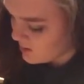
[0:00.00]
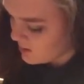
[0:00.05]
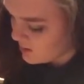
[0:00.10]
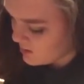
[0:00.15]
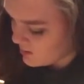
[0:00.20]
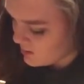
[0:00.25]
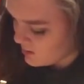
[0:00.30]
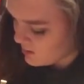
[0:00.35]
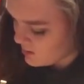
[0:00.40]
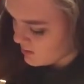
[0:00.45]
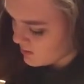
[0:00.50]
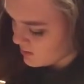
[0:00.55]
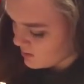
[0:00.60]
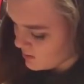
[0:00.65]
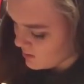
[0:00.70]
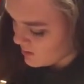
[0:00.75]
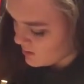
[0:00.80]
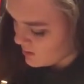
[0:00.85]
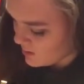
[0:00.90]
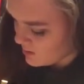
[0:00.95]

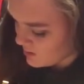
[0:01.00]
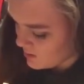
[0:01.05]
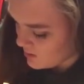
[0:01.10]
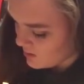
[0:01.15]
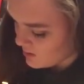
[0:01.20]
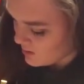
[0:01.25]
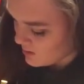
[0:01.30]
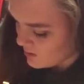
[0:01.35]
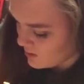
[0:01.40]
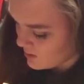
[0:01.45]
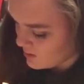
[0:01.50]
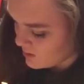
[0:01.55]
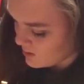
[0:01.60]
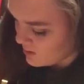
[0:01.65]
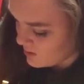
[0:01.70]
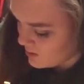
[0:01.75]
No one is speaking in this clip.